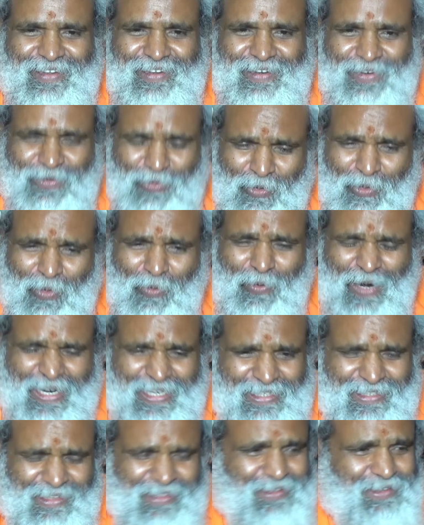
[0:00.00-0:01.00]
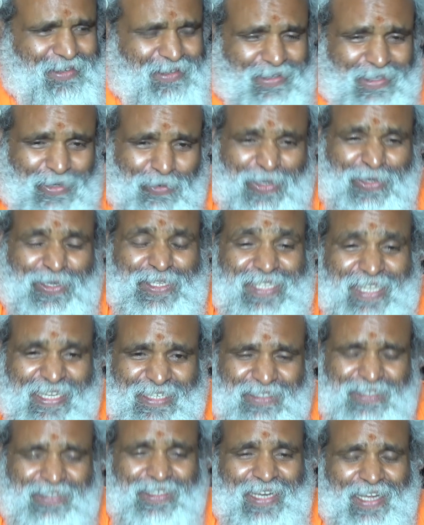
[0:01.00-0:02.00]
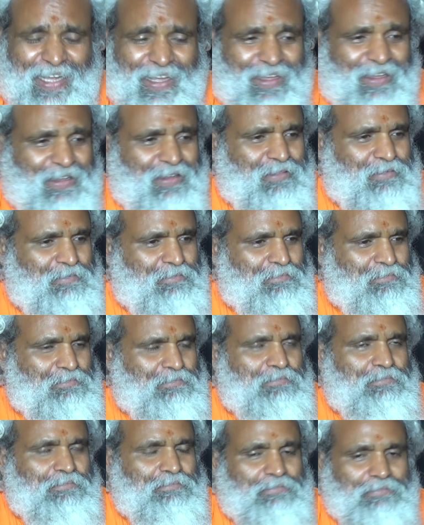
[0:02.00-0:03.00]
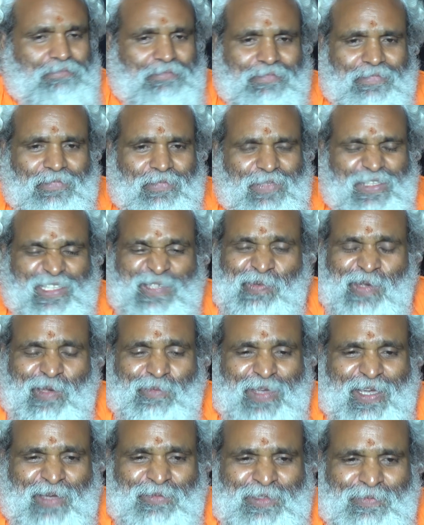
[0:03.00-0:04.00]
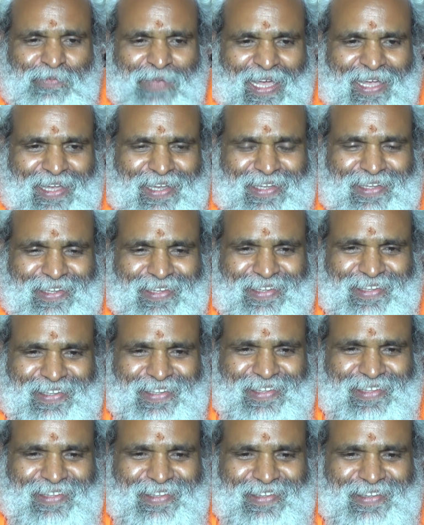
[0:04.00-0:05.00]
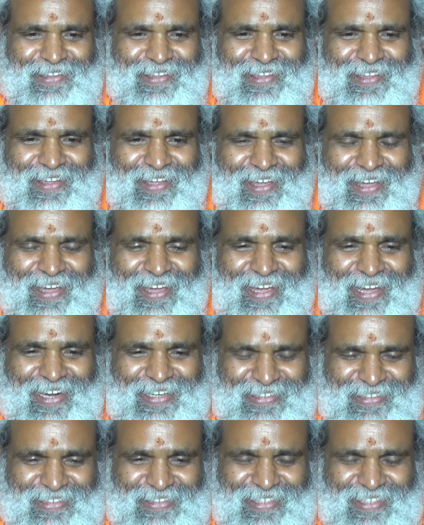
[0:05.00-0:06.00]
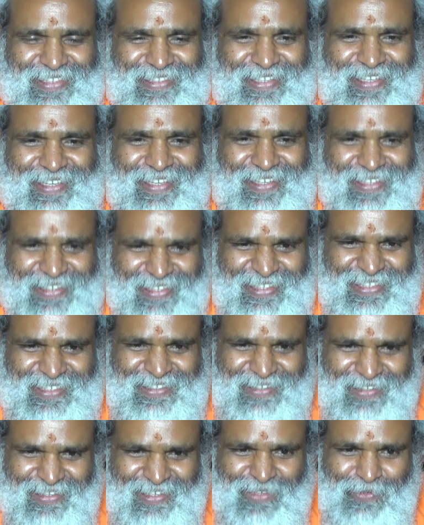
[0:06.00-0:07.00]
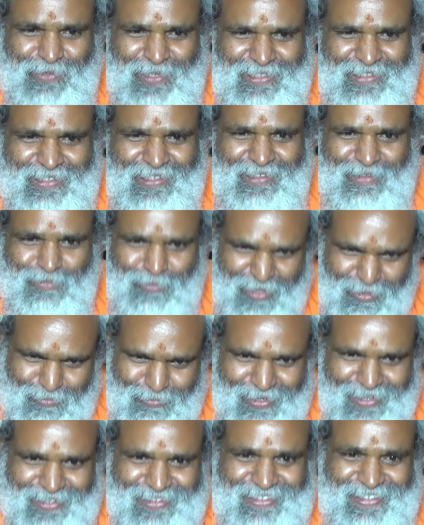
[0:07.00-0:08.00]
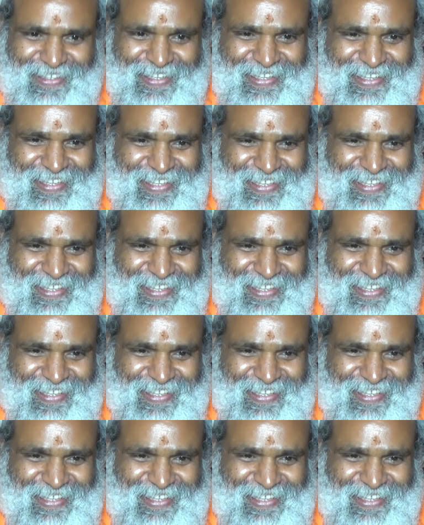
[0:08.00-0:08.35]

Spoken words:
Do you know what was yesterday? This fellow becomes blank. And she says, yesterday was my birthday.